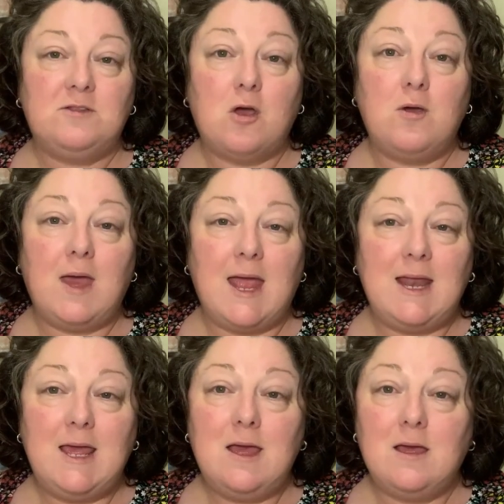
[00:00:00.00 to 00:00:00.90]
So
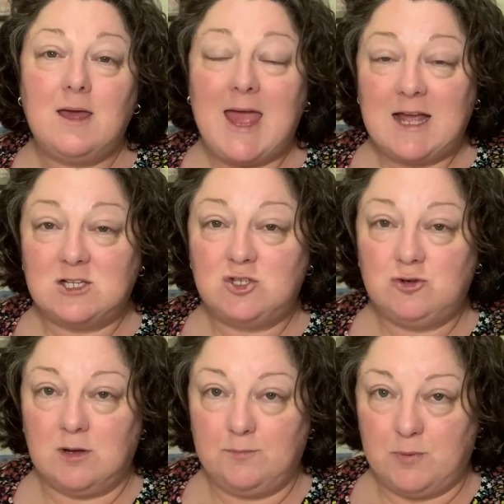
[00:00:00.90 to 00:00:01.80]
any
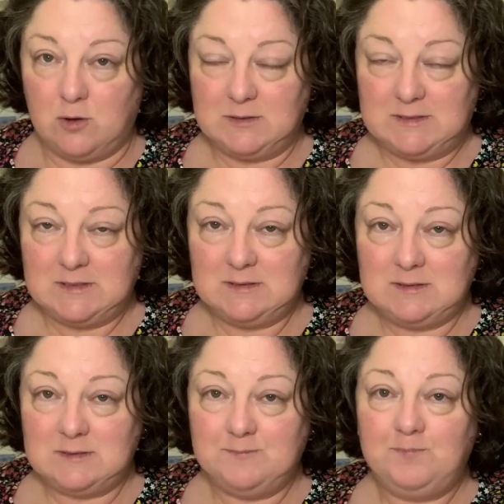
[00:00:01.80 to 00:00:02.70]
extra
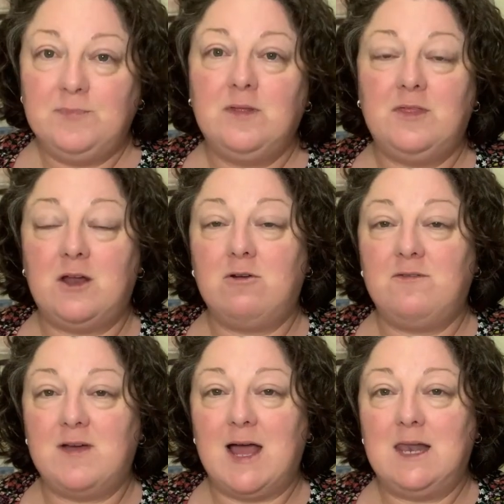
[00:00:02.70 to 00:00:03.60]
boxes that are
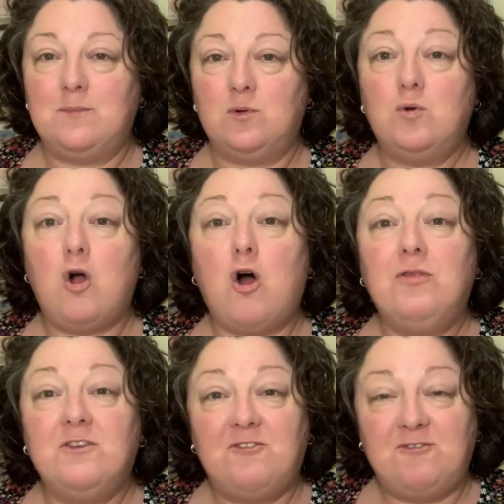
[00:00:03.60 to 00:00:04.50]
available
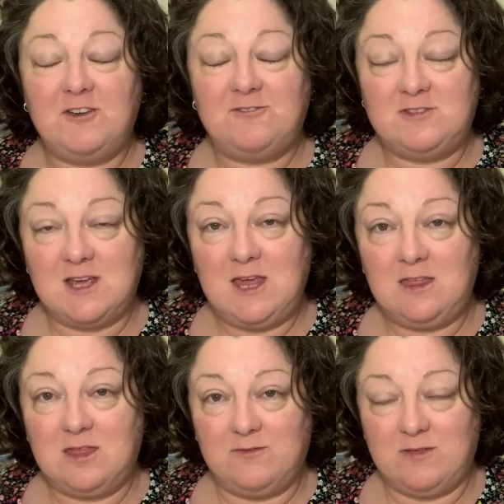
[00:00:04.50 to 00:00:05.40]
on the
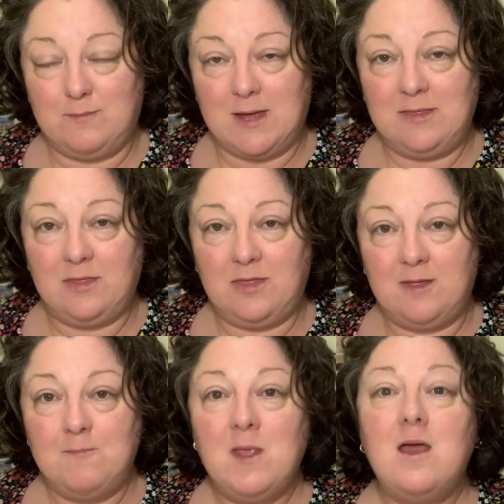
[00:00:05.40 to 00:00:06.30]
15th of the
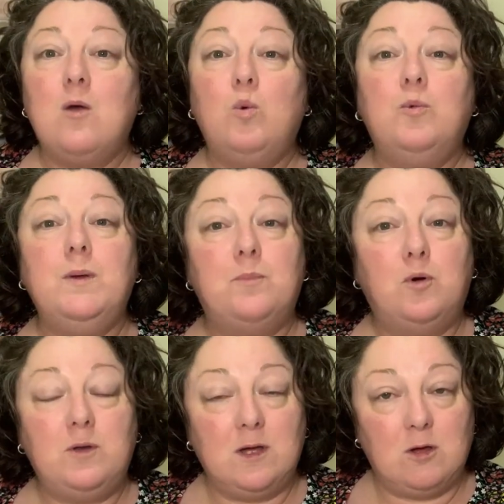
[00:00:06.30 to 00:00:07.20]
month will be
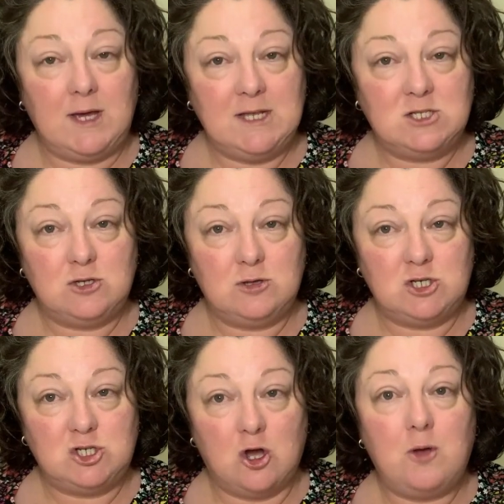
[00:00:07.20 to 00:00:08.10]
put into the
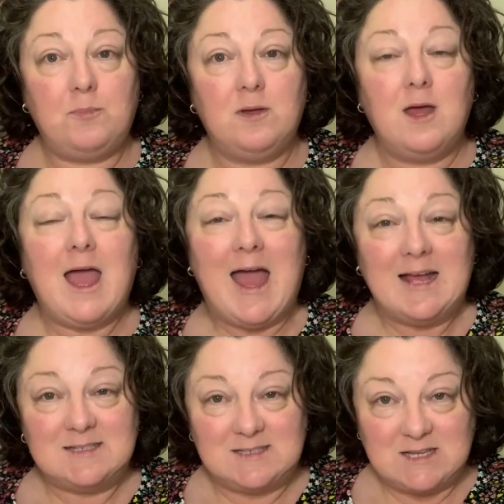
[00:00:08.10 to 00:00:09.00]
shop
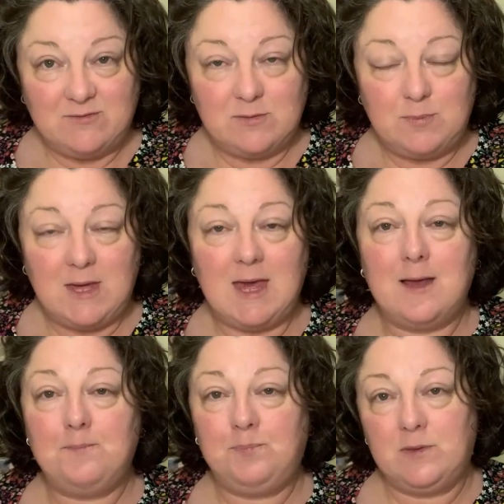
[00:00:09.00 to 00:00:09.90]
at 7
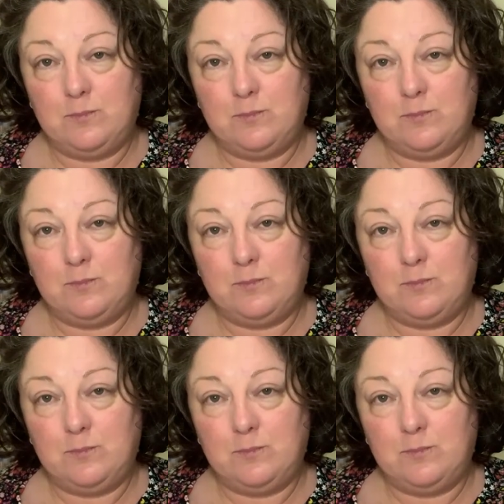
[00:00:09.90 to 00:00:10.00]
p.m.